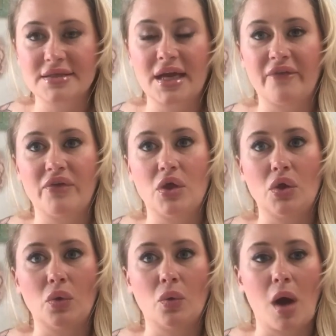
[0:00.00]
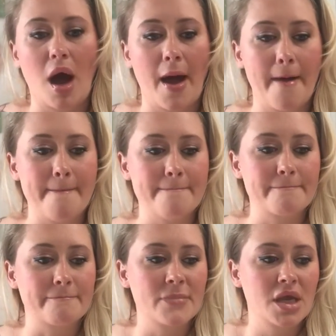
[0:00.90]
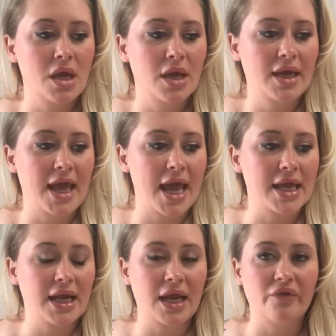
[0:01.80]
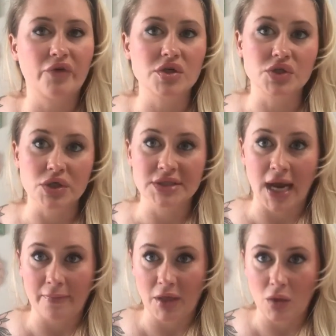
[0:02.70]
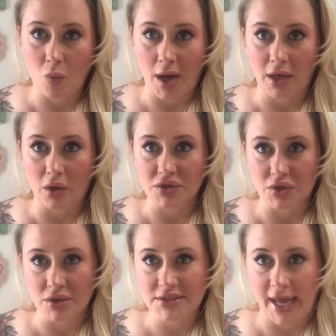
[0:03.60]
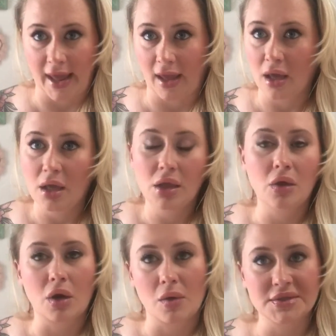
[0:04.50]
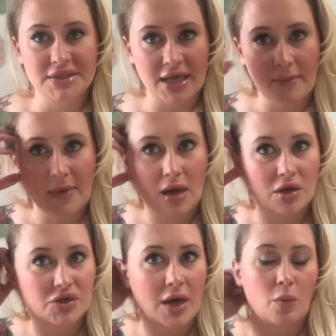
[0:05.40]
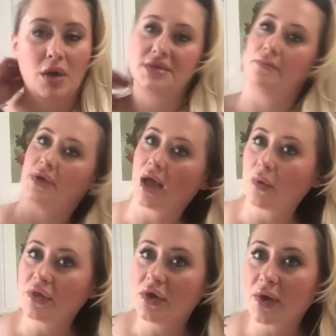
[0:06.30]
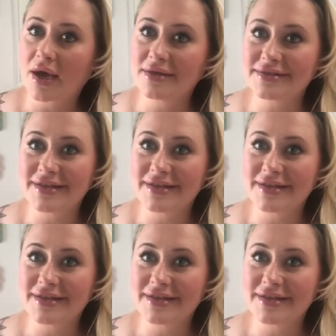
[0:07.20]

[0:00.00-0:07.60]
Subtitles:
If you can't get in for a certain time that you wanted or a certain day, you can always DM me and I'll try and work something out with you guys.